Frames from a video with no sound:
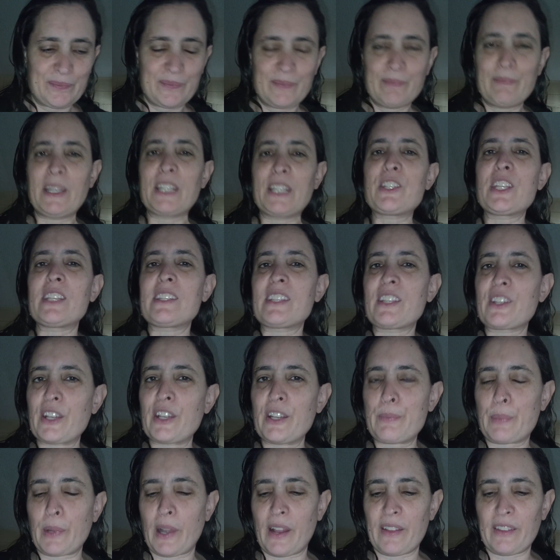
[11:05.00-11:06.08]
Mitch is a
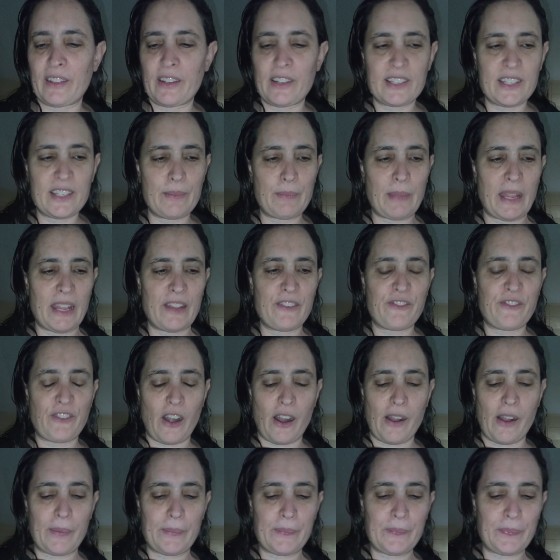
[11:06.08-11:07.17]
good brother to me
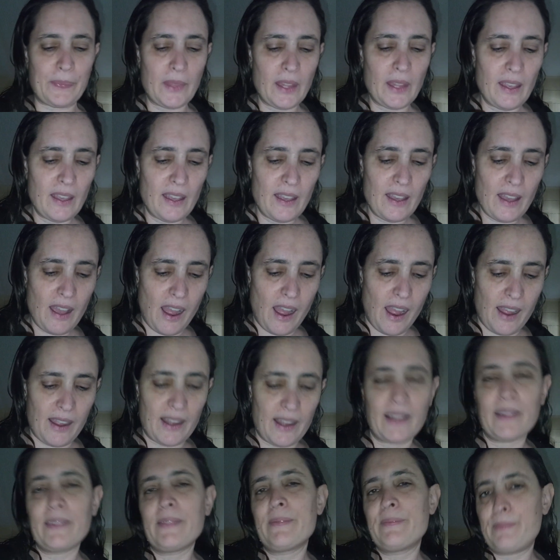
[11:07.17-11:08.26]
from
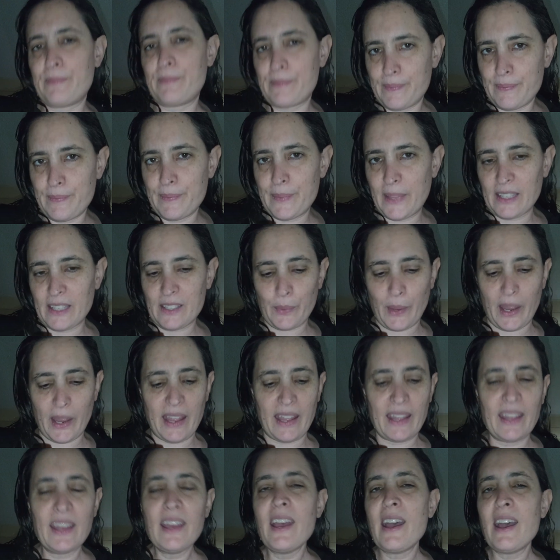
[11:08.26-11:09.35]
this
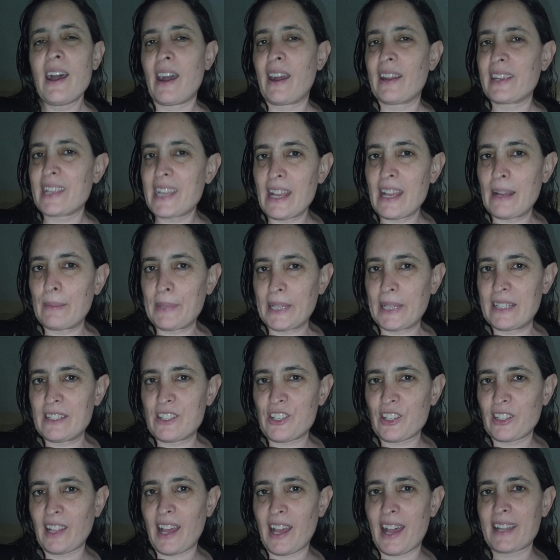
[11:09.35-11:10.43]
way. Camp
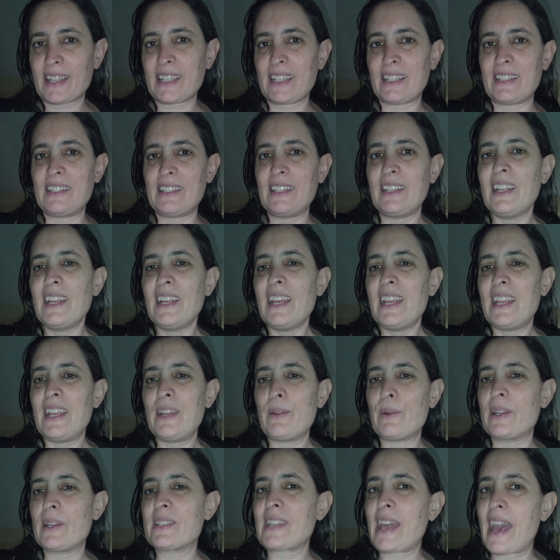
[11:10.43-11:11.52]
Interlaken, he
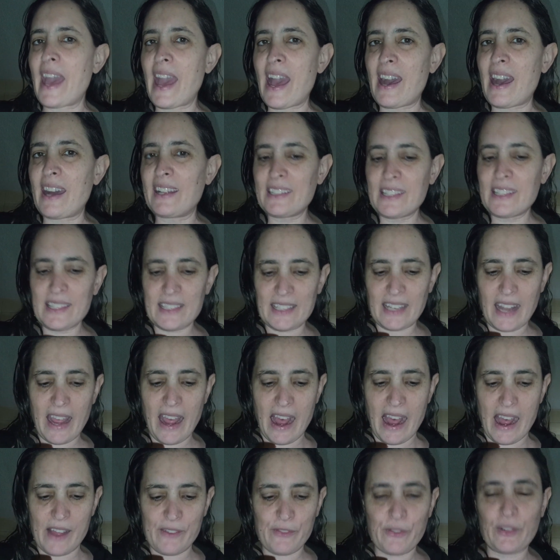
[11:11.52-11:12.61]
was ad
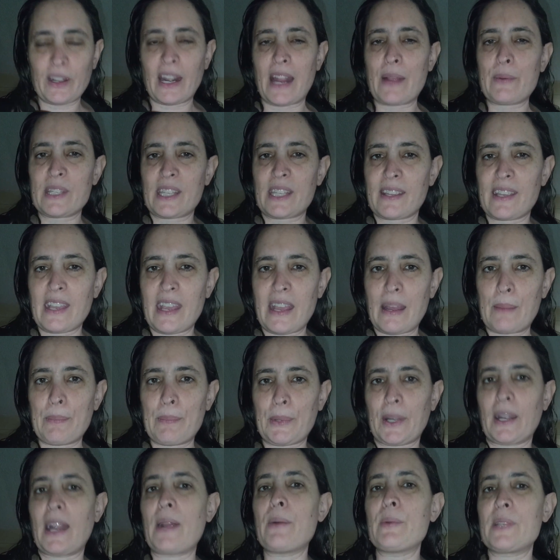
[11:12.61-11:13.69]
staff. When I was a
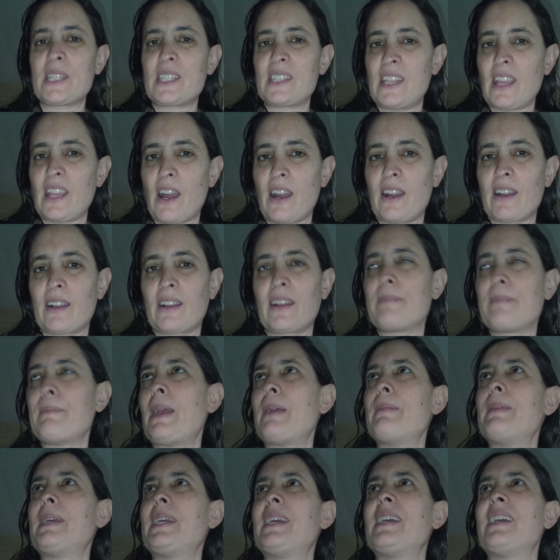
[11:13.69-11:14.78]
camper, I was young,
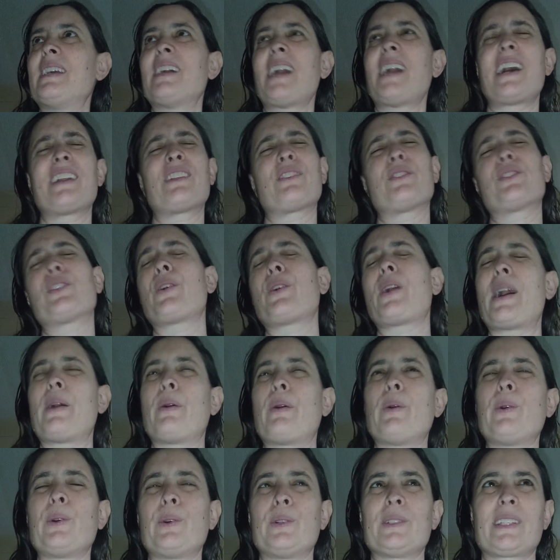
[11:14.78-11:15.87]
maybe, I don't know how
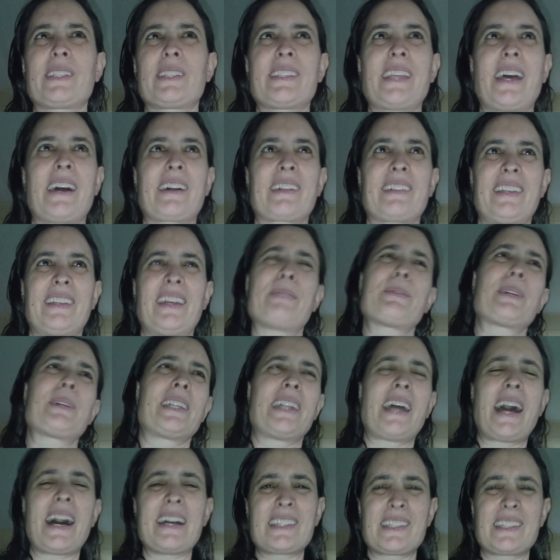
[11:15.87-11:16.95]
old exactly. I'm going
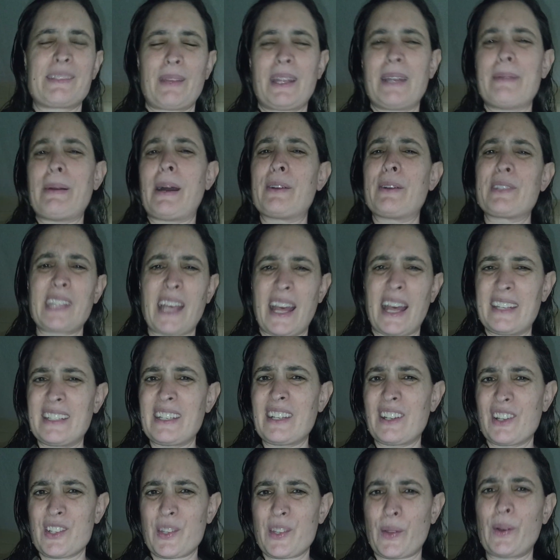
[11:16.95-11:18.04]
to estimate about 10
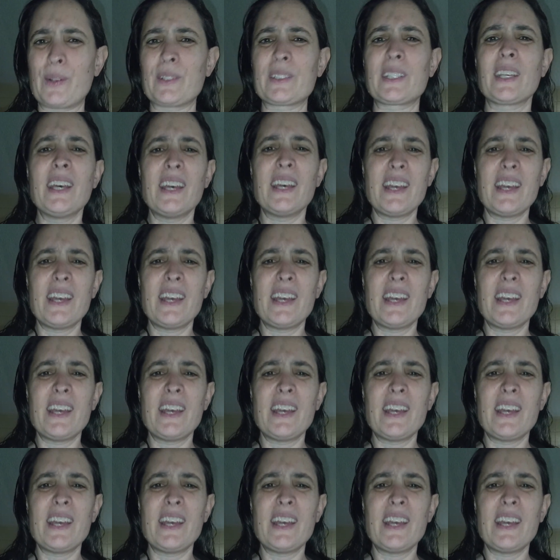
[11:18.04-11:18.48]
years old.